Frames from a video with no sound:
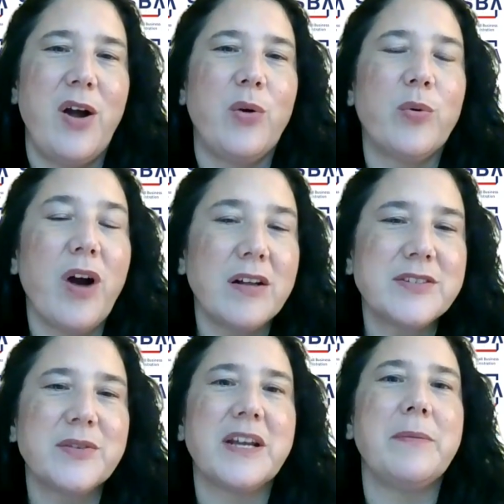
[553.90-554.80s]
We're
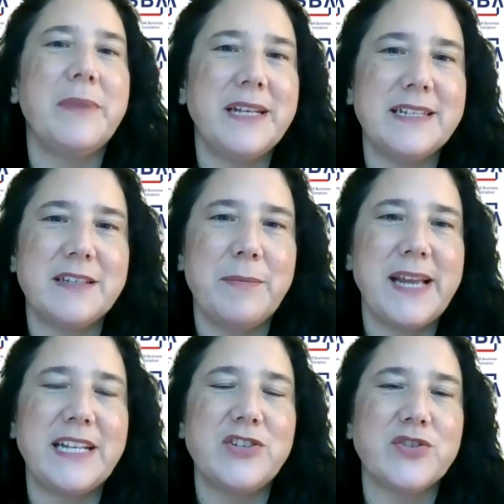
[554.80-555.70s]
also committed to
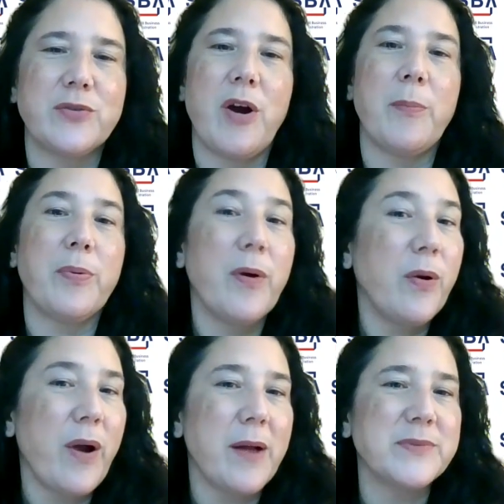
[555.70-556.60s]
making sure our
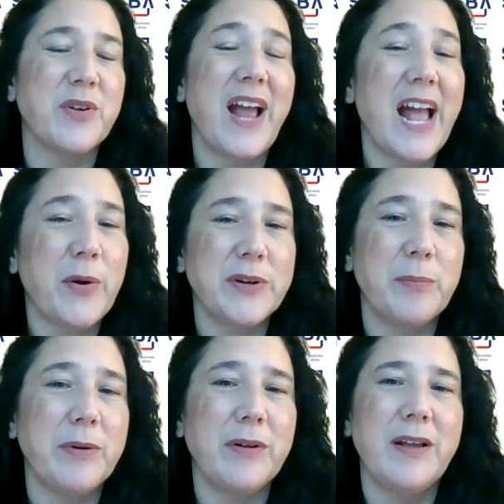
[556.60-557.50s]
programs are
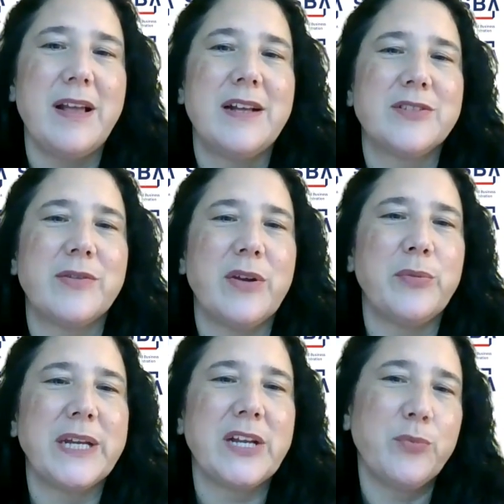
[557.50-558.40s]
equitable so that
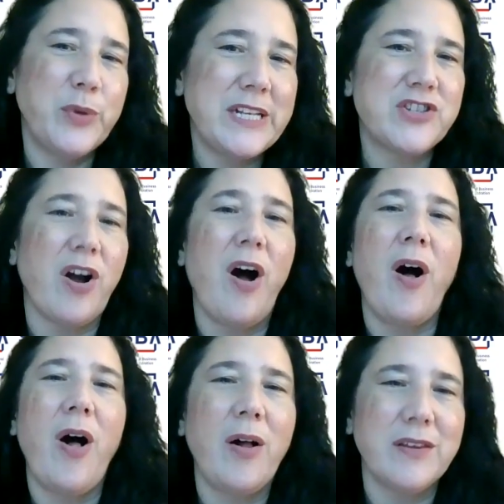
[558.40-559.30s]
we can reach
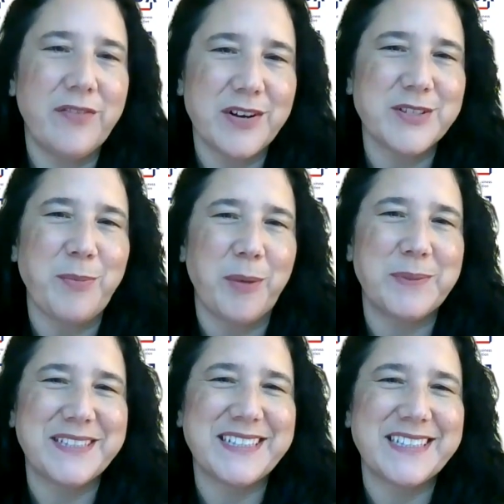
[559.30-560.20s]
all of our small
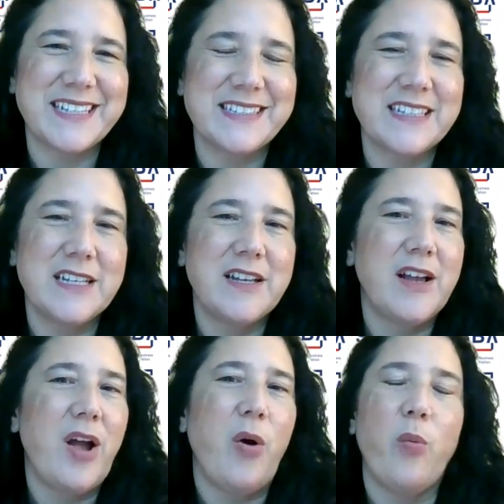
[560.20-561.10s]
businesses.
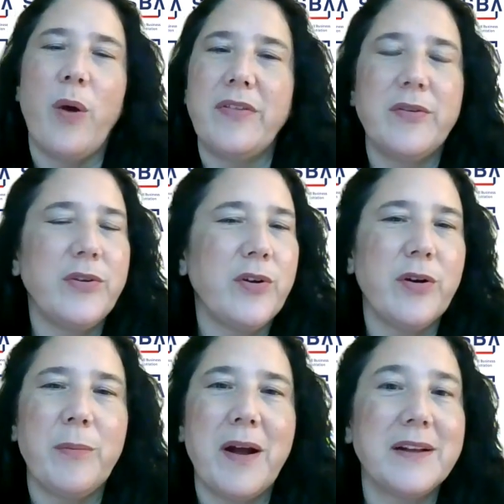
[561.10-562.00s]
Whether you're
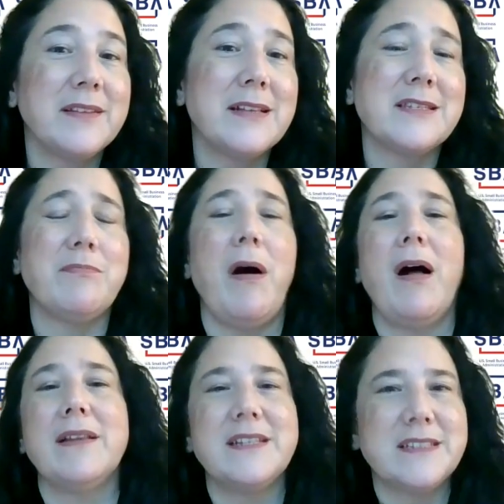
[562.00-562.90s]
among the
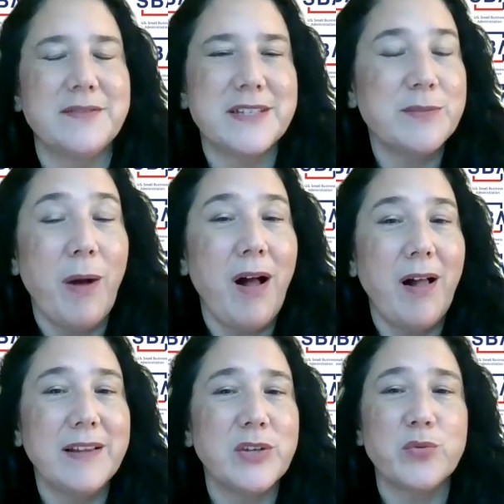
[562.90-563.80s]
smallest of the
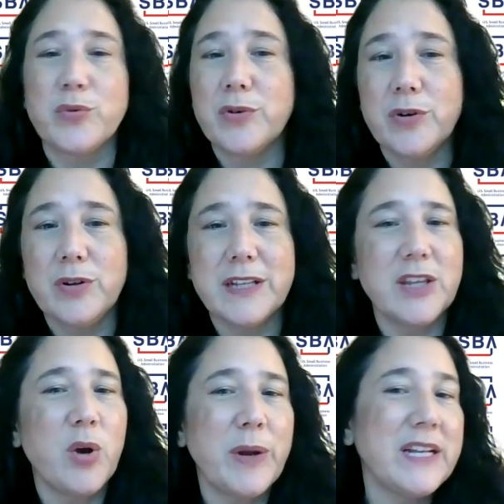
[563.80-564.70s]
small in rural and
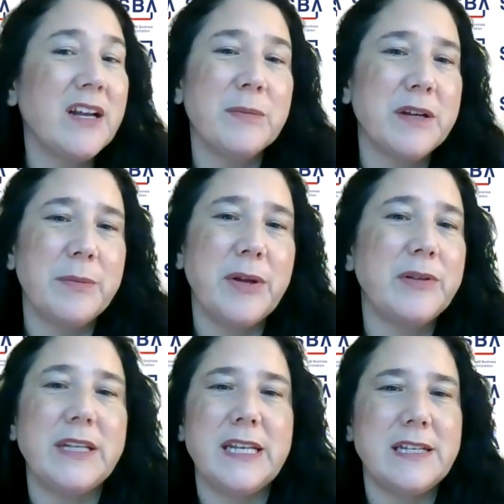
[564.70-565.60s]
low-income
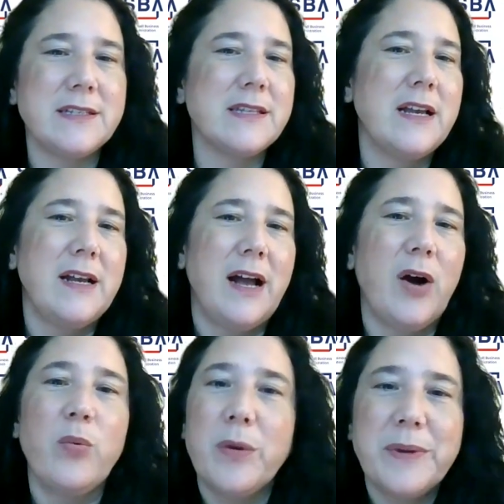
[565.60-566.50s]
communities, a
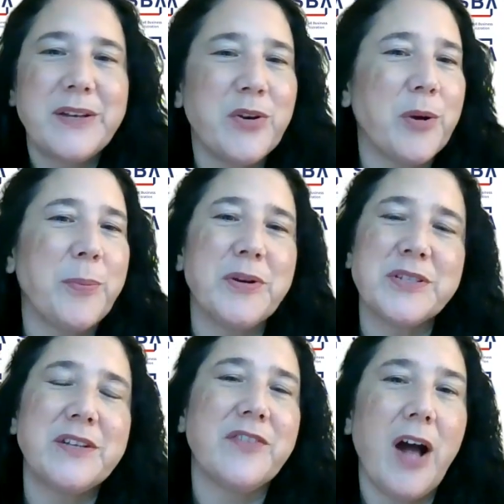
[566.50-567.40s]
woman or a
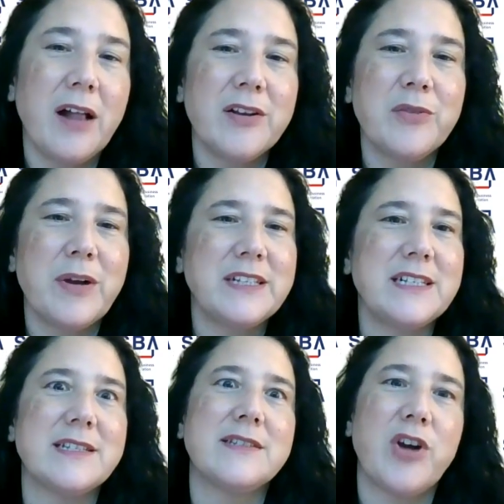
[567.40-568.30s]
person of color running
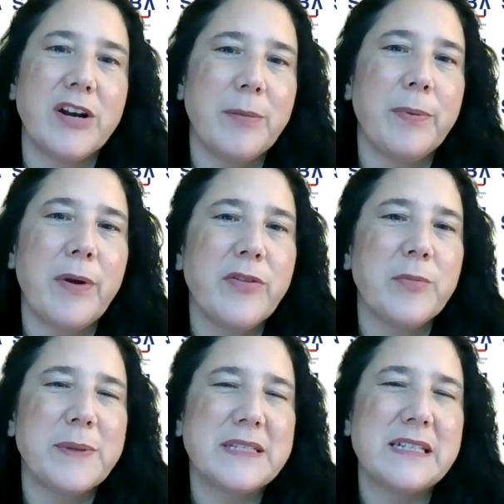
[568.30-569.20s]
a startup or other
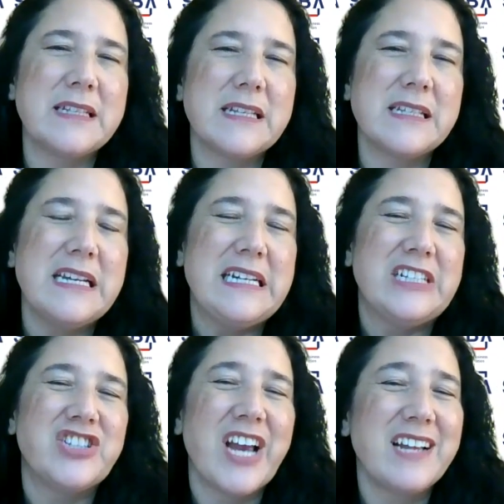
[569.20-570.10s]
businesses,
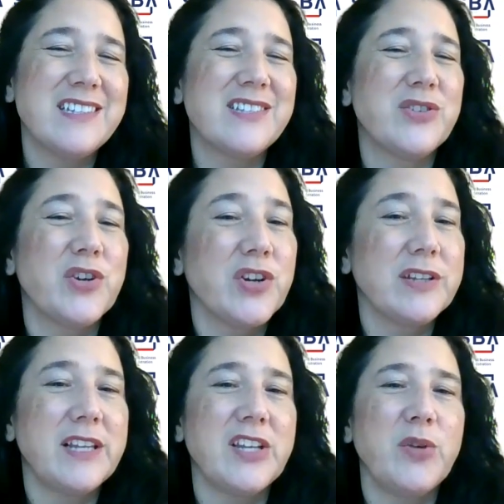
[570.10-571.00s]
chances are
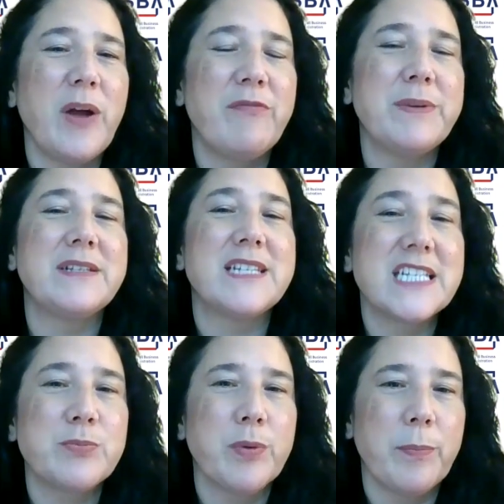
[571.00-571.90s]
good that you have been
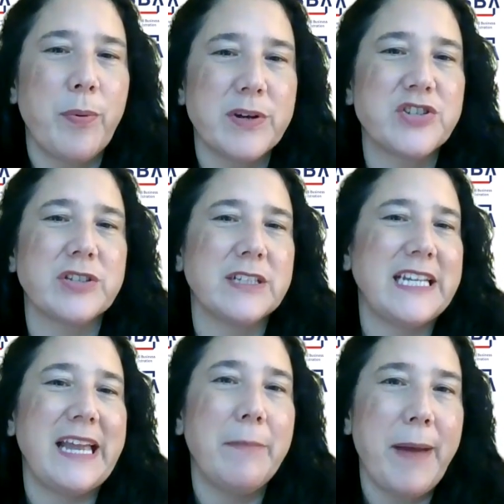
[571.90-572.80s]

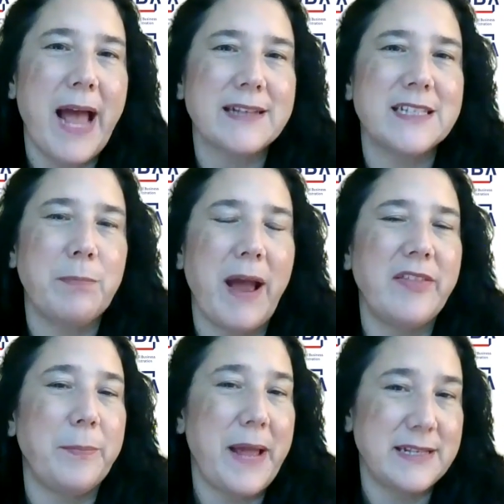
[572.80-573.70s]
disproportionately impacted by
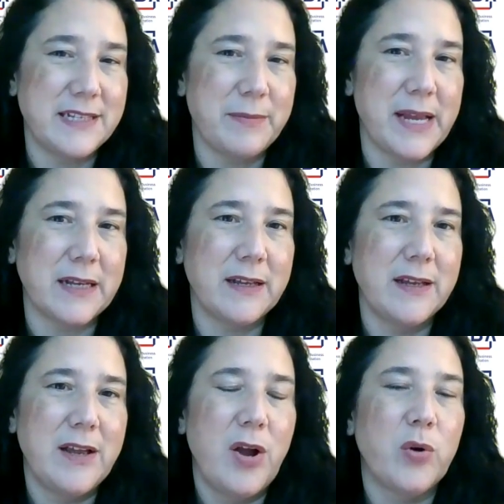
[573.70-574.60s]
the pandemic.
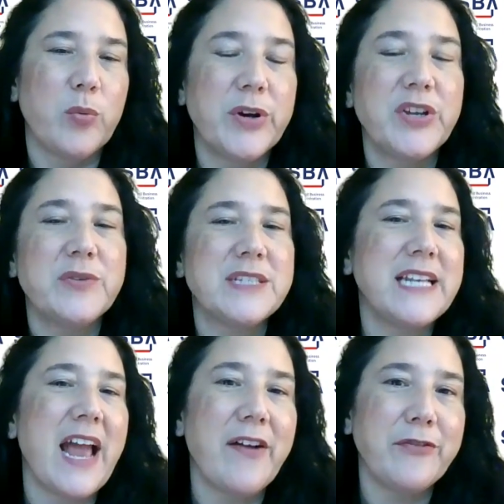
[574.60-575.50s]
We're
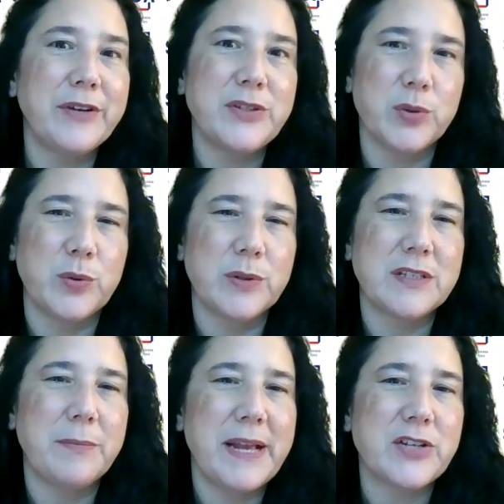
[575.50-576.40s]
using every tool
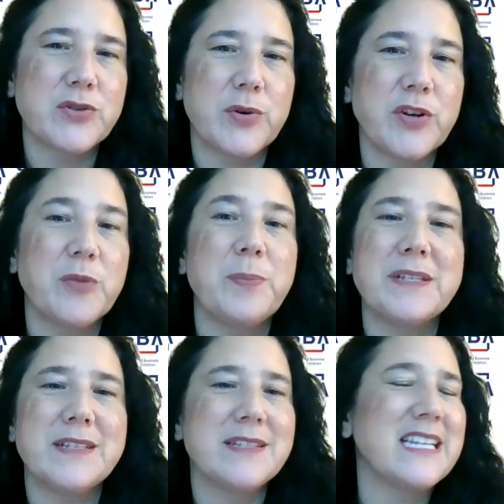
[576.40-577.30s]
to make sure your
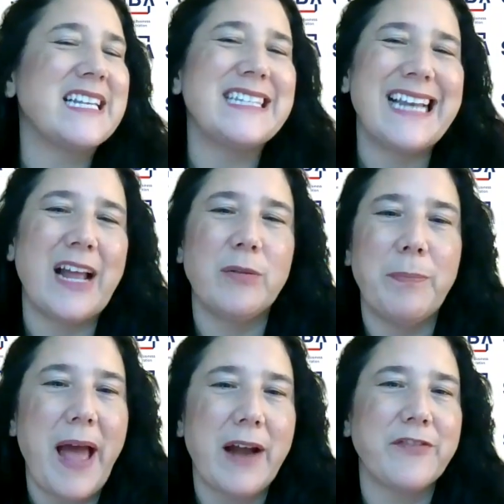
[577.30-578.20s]
business isn't held
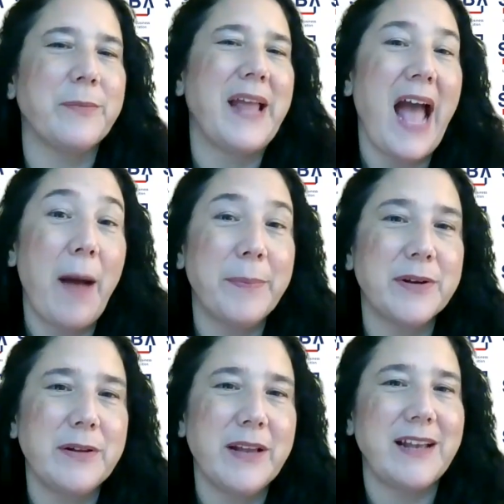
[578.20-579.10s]
back from
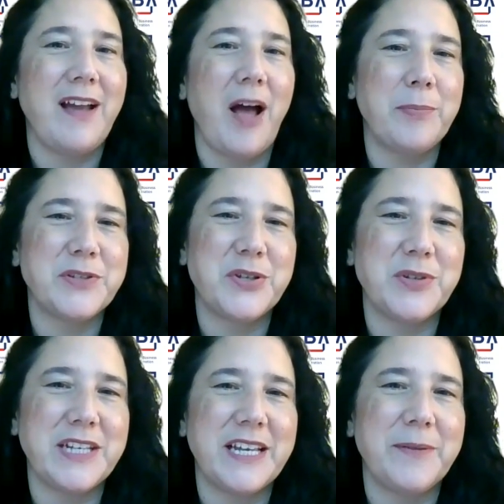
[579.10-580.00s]
capital and
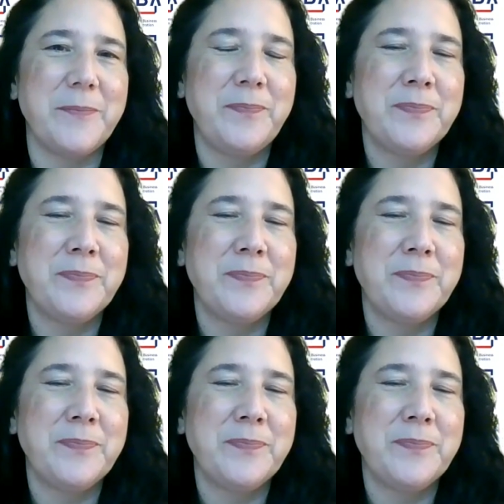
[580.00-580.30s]
opportunity.